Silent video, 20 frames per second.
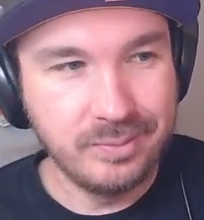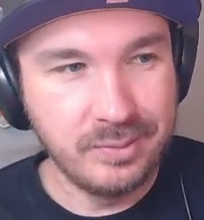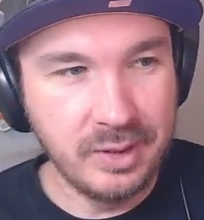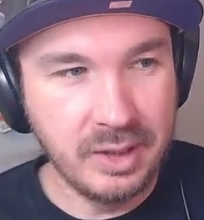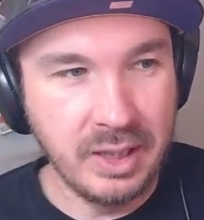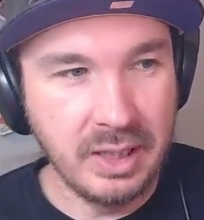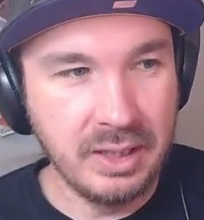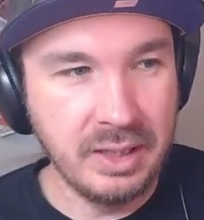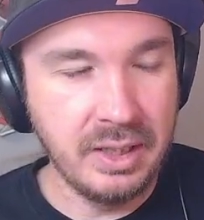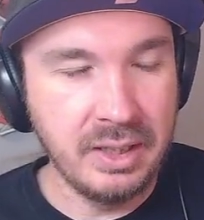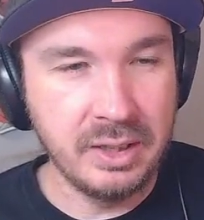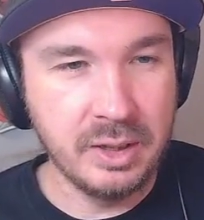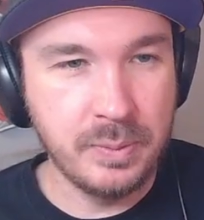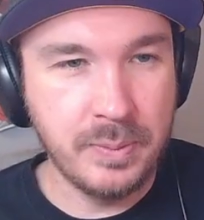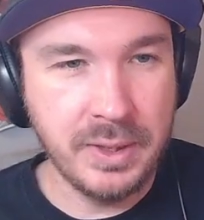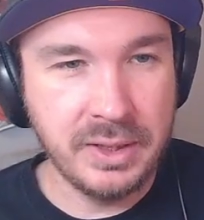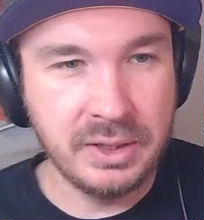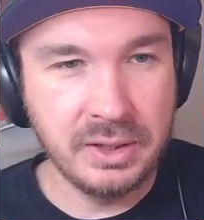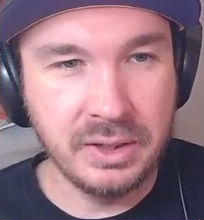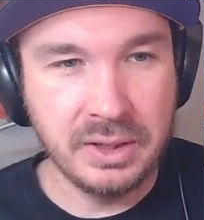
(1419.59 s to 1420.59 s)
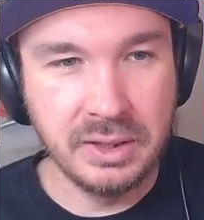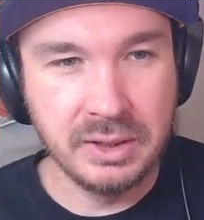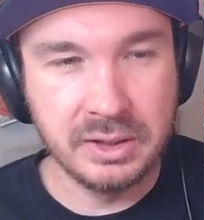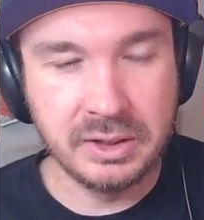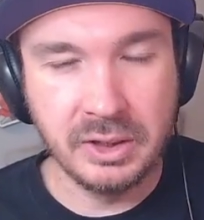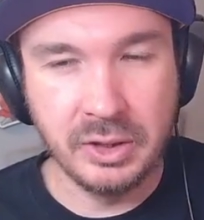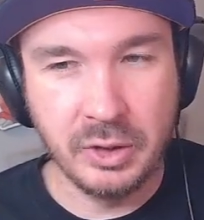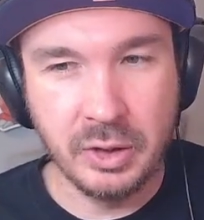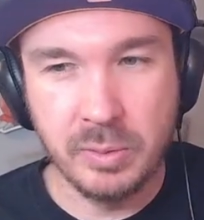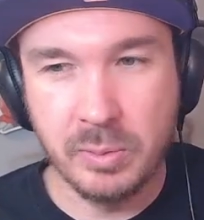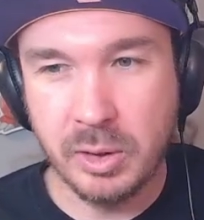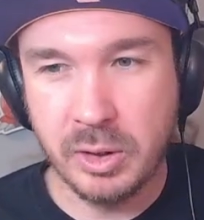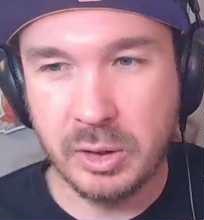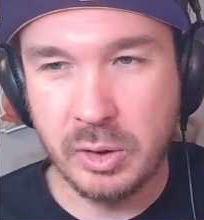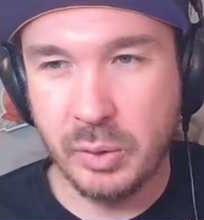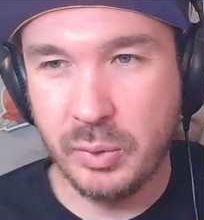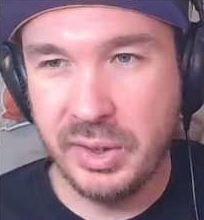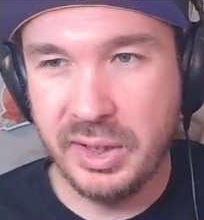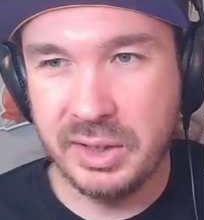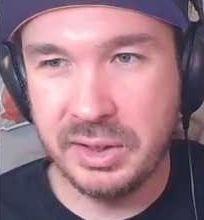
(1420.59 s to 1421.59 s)
And especially considering
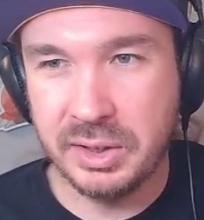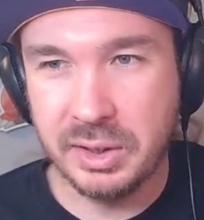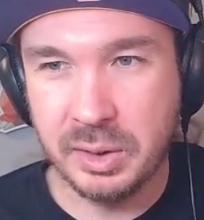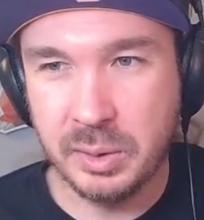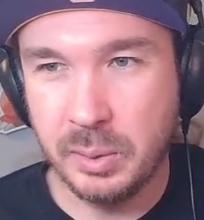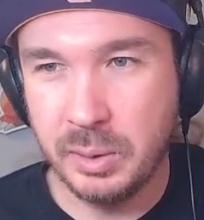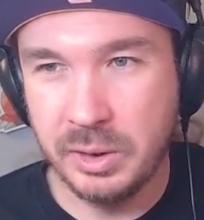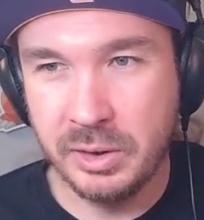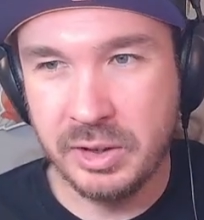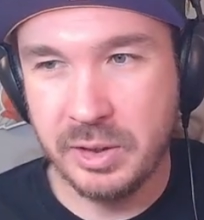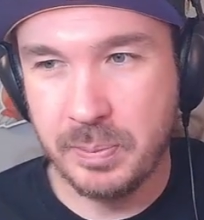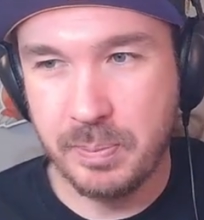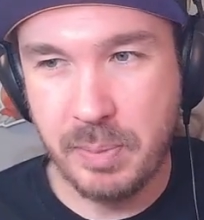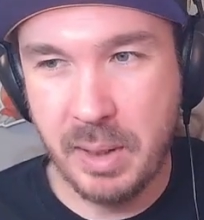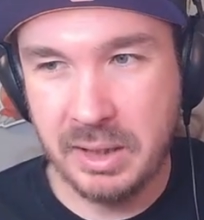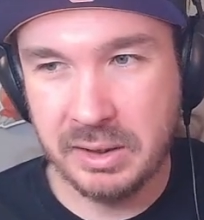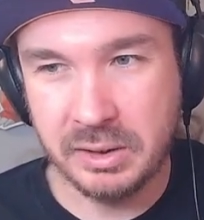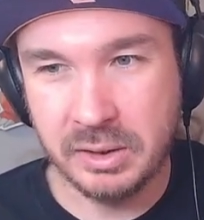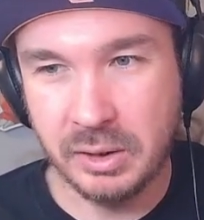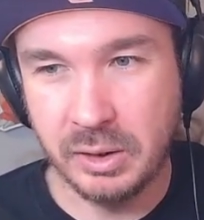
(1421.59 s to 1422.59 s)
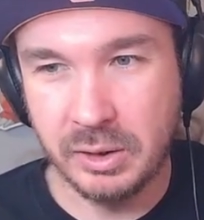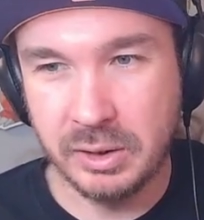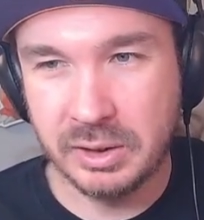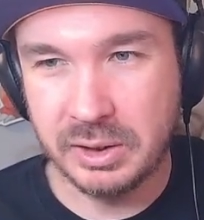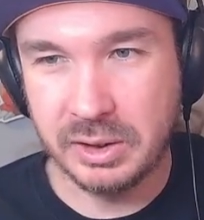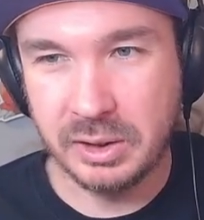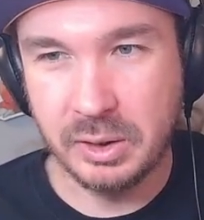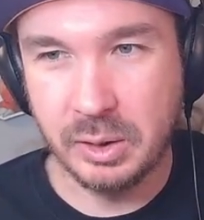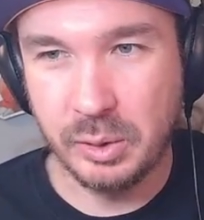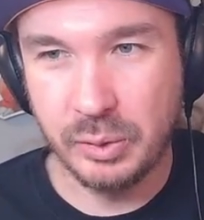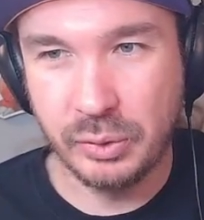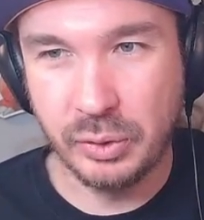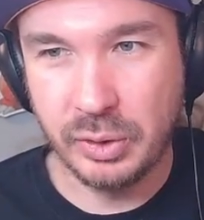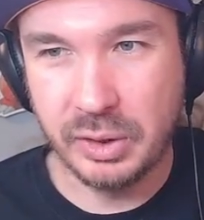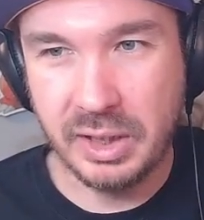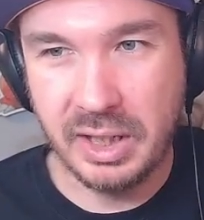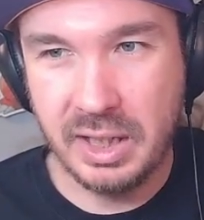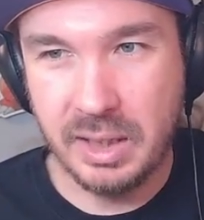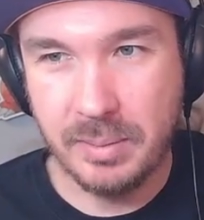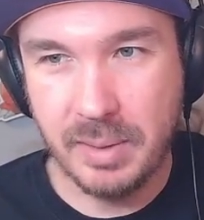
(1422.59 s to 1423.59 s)
Margarita is just one of the best cards to go for
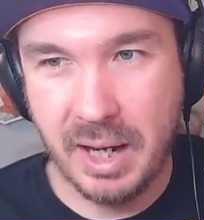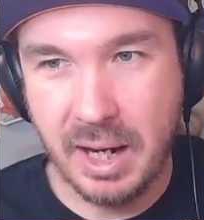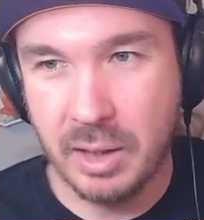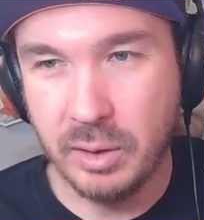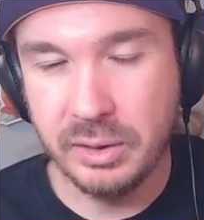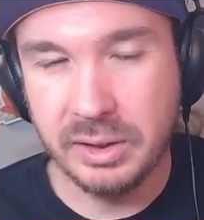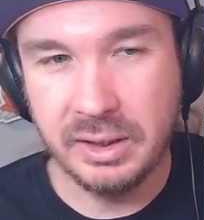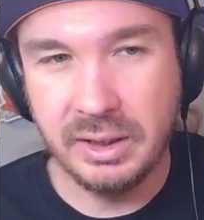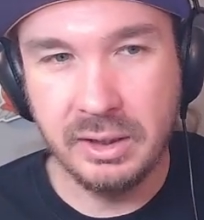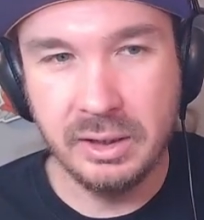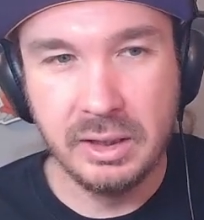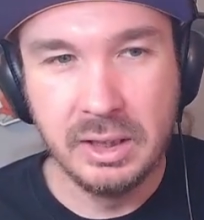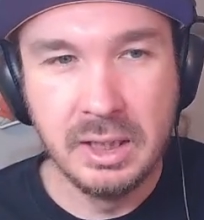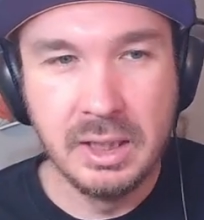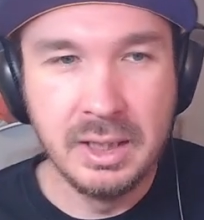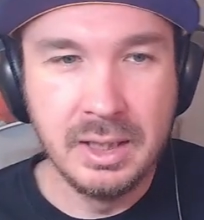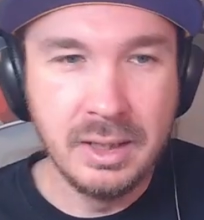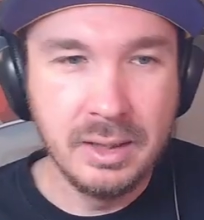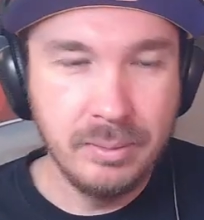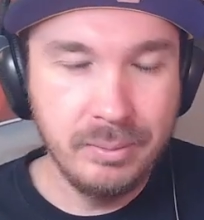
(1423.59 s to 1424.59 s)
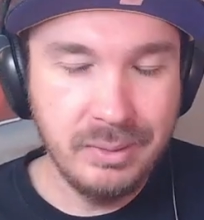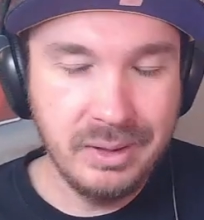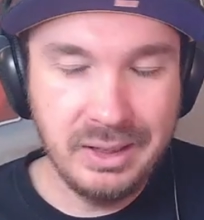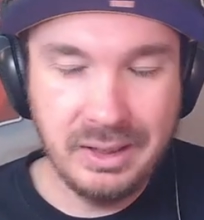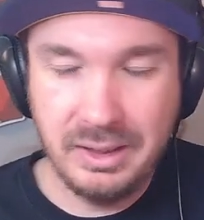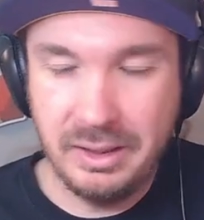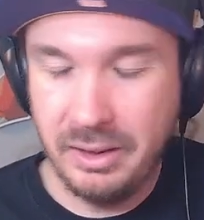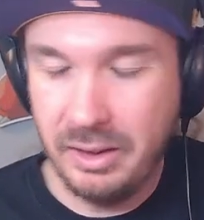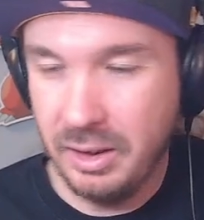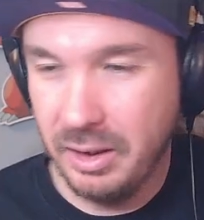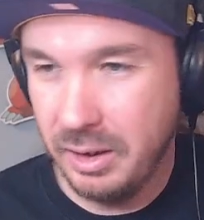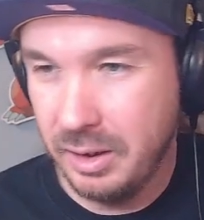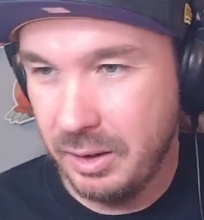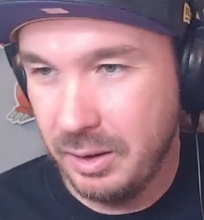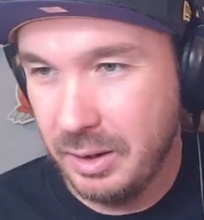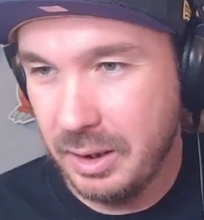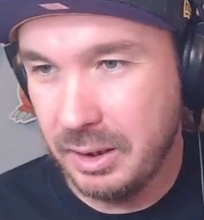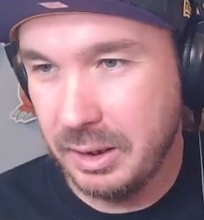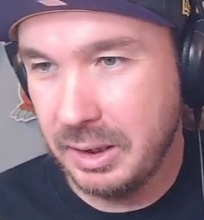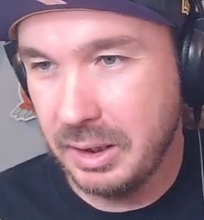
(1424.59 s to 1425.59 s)
game out there. But, you know,
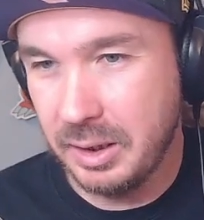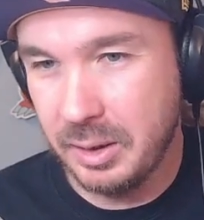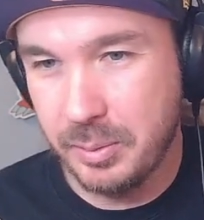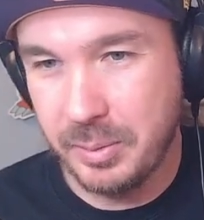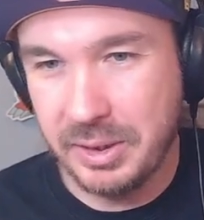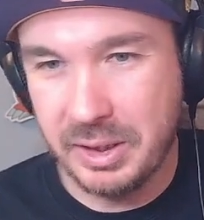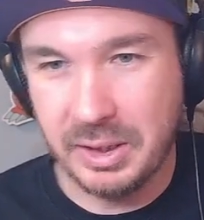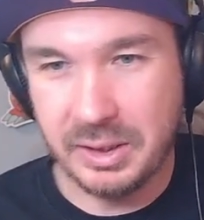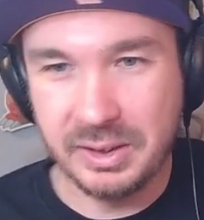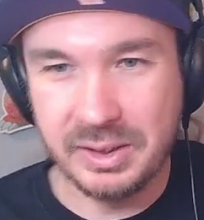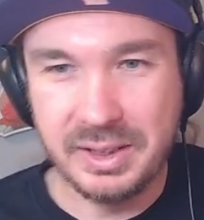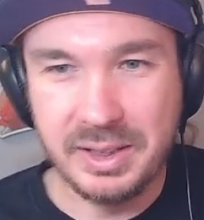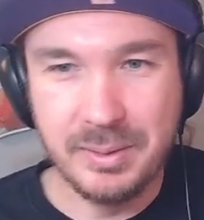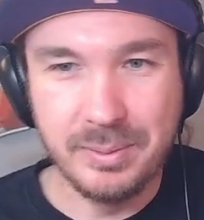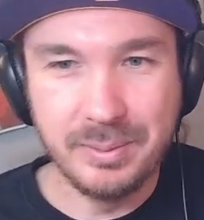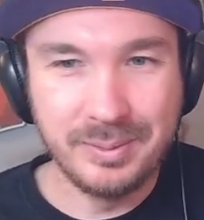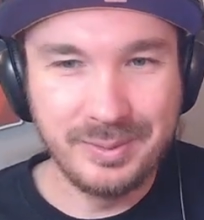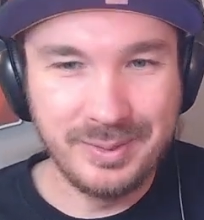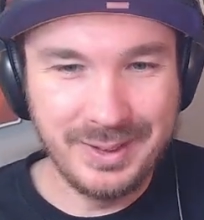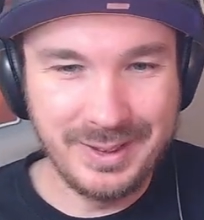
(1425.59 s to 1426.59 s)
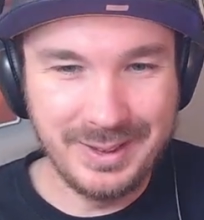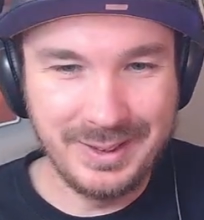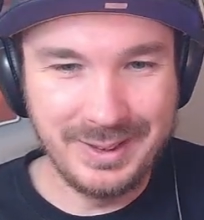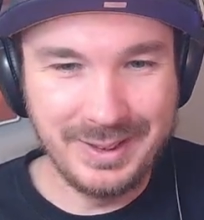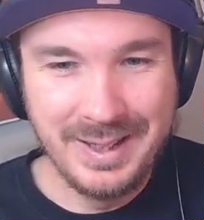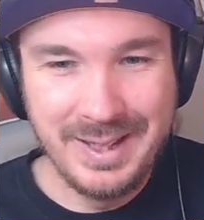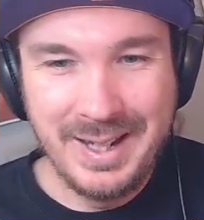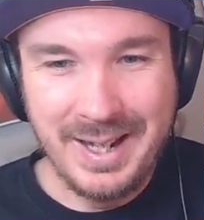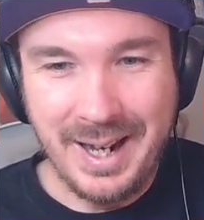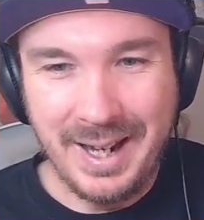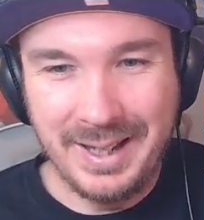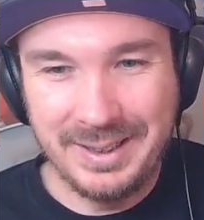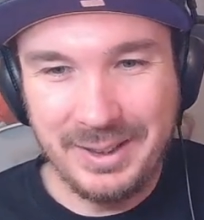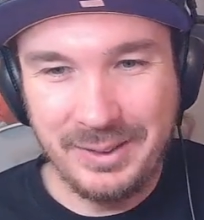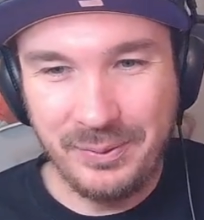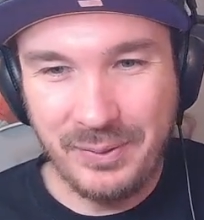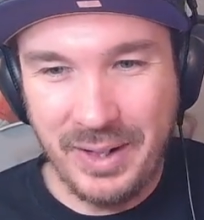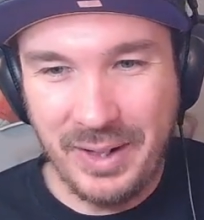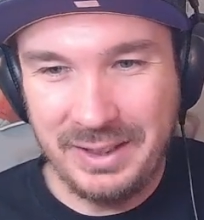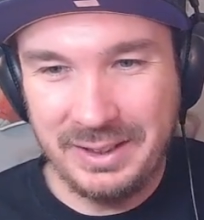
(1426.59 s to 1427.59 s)
I gotta be on theme. And then
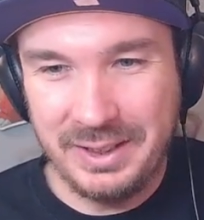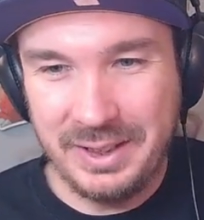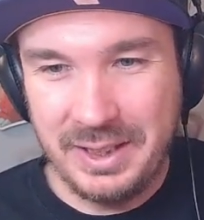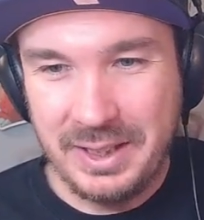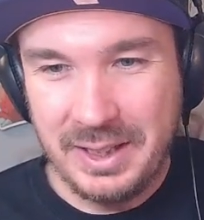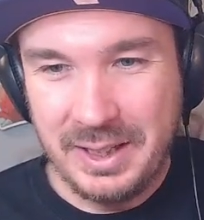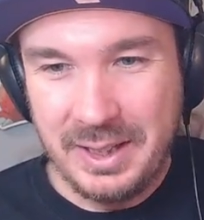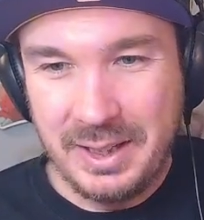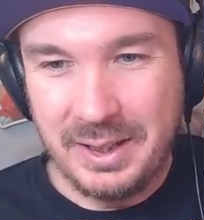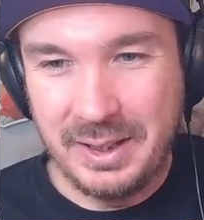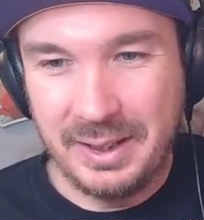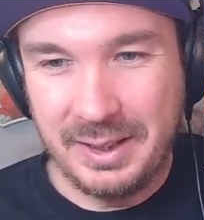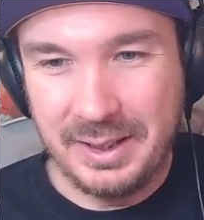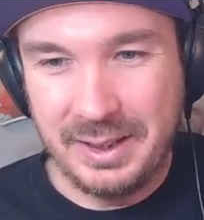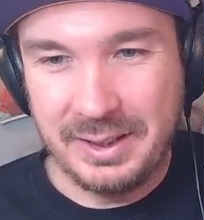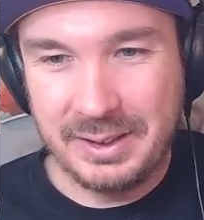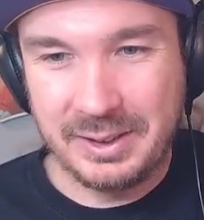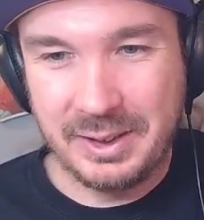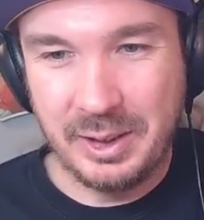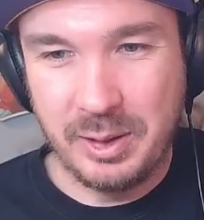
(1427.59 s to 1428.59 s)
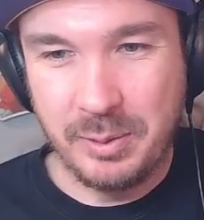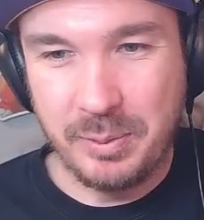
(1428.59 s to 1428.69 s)
finally is going to be